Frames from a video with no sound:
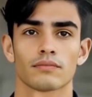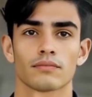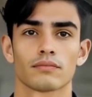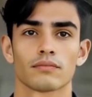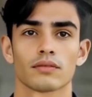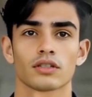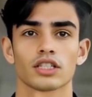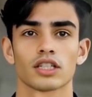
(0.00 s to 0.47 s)

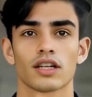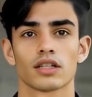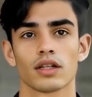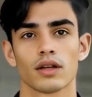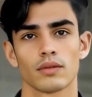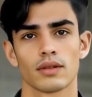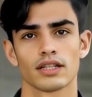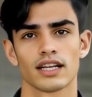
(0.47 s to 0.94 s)

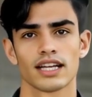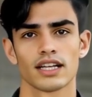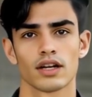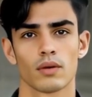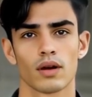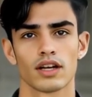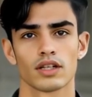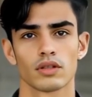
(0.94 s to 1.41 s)
Share it with
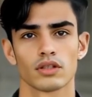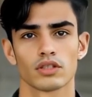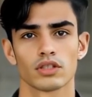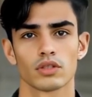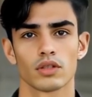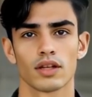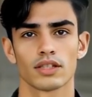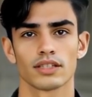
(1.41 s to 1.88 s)
anyone who's
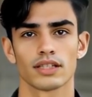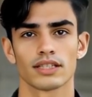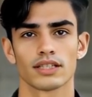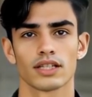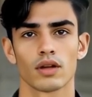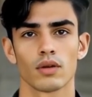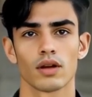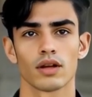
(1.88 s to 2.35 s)
struggling
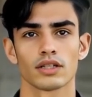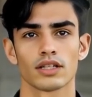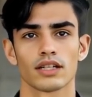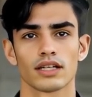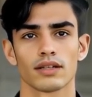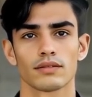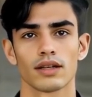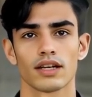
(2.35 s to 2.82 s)
to grow
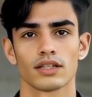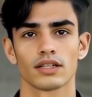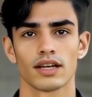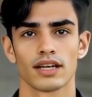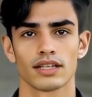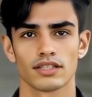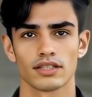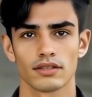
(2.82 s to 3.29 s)
their email
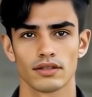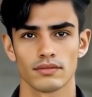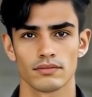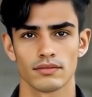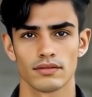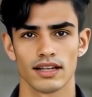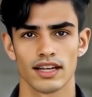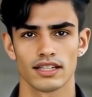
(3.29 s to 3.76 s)
list.
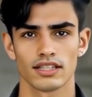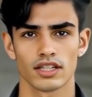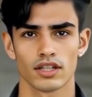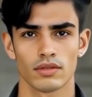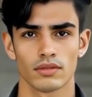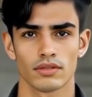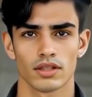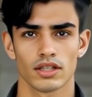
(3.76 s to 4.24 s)
And
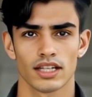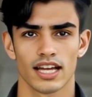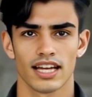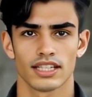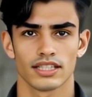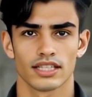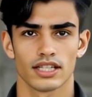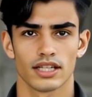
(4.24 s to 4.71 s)
don't
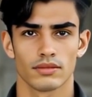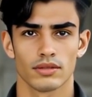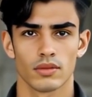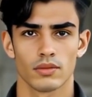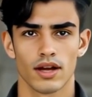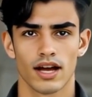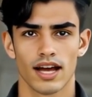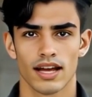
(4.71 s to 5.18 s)
forget to
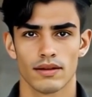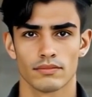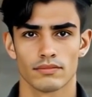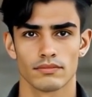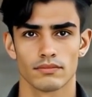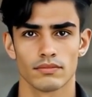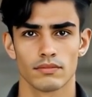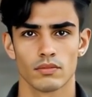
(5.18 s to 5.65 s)
subscribe.
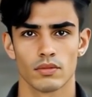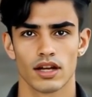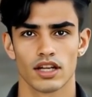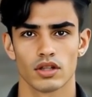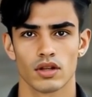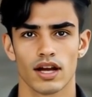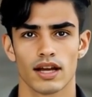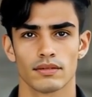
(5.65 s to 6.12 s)
We
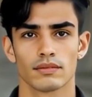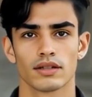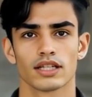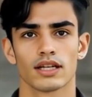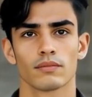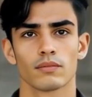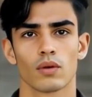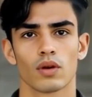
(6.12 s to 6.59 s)
drop
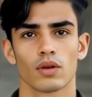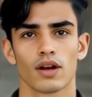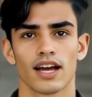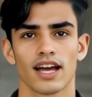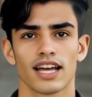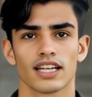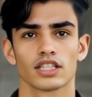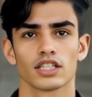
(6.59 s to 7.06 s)
simple,
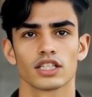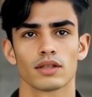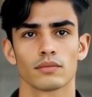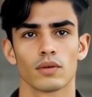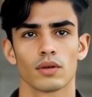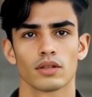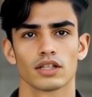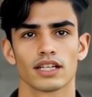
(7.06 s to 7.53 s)

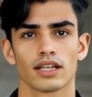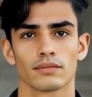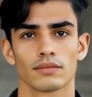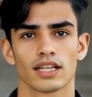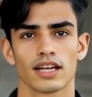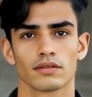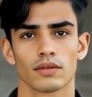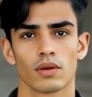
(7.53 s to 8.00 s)
actionable
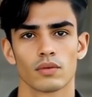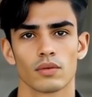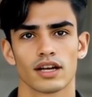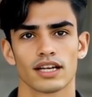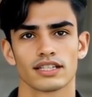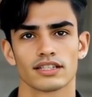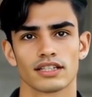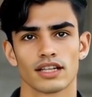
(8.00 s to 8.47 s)
tips every
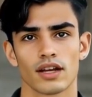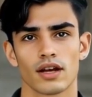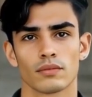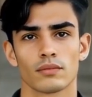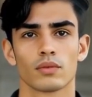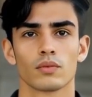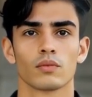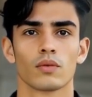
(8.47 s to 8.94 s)
week to
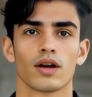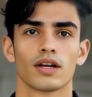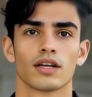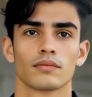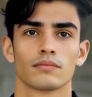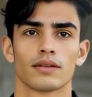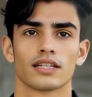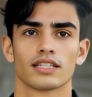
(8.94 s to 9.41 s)
help you grow
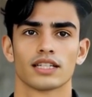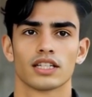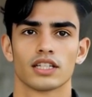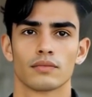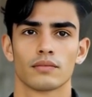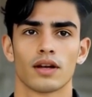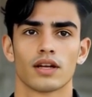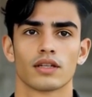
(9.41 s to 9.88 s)
your business
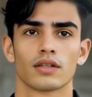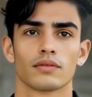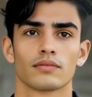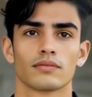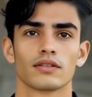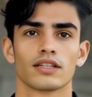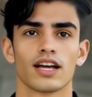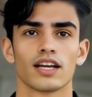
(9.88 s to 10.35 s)
smarter,
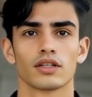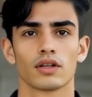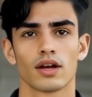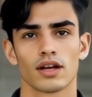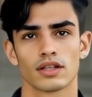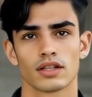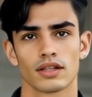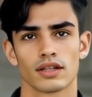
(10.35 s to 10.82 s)
not
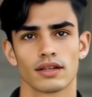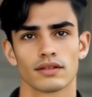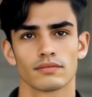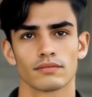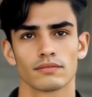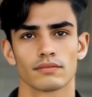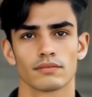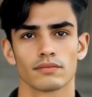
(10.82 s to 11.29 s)
harder.
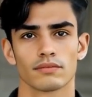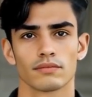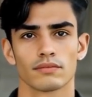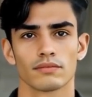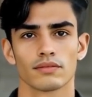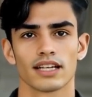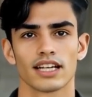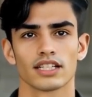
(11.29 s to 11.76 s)

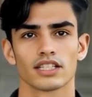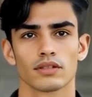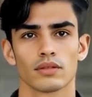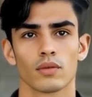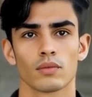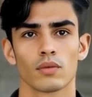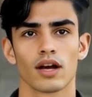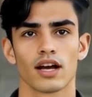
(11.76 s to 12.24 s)
Thanks
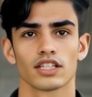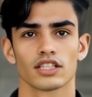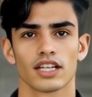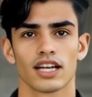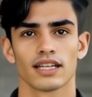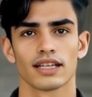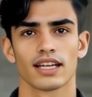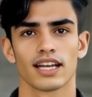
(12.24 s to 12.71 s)
for
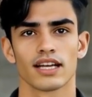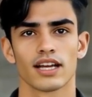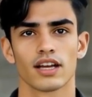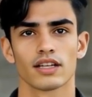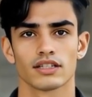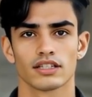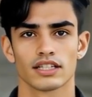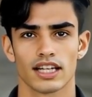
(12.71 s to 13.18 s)
watching, and
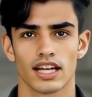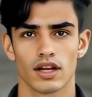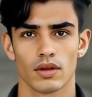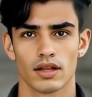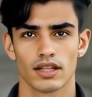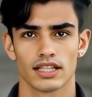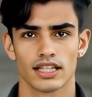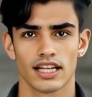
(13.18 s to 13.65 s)
I'll see
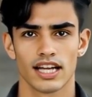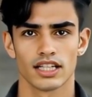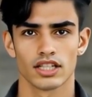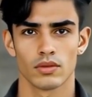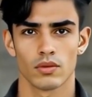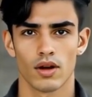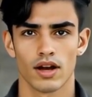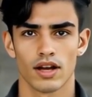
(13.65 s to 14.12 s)
you in the
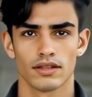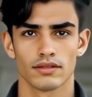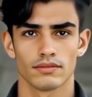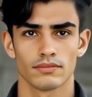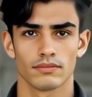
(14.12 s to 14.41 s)
next one.